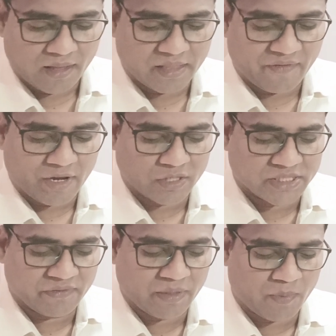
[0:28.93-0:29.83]
The
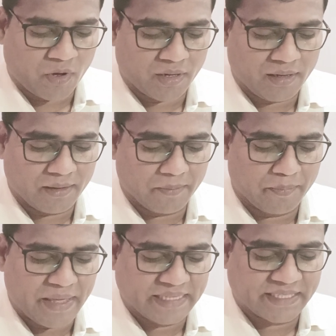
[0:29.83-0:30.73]
velocity of the ball
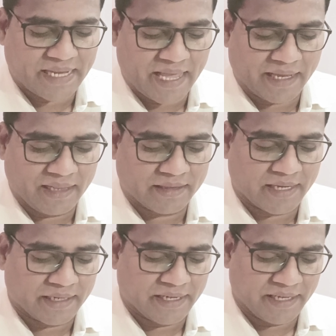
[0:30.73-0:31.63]
makes an angle
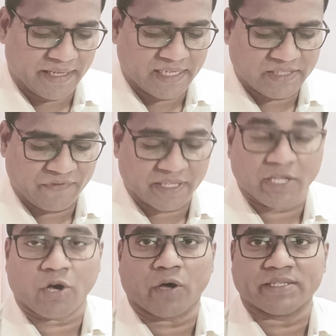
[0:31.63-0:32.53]
30 degrees with
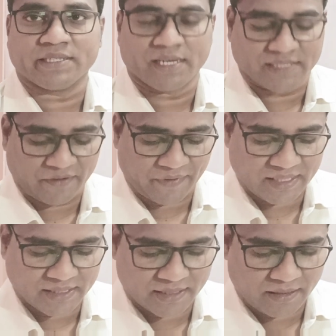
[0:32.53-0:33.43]
the horizontal
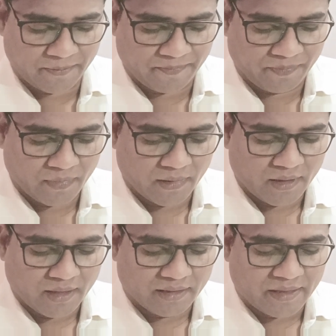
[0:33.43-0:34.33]
surface.
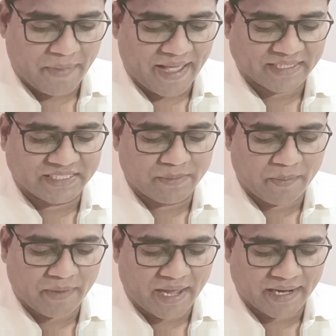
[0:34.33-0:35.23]
The
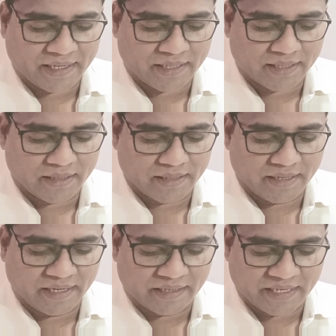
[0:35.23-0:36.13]
maximum height
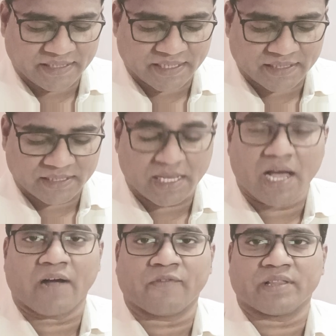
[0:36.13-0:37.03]
it reaches
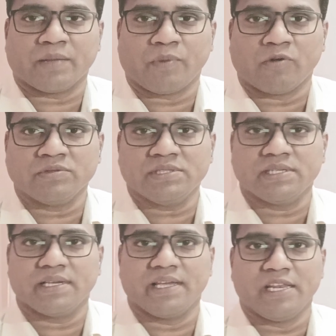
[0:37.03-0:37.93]
after the bounce
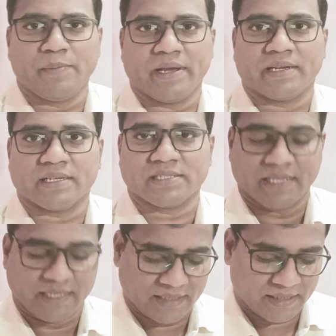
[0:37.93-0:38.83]
in
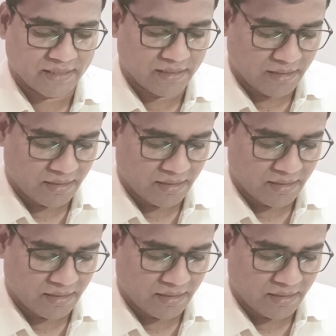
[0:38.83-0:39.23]
meters is.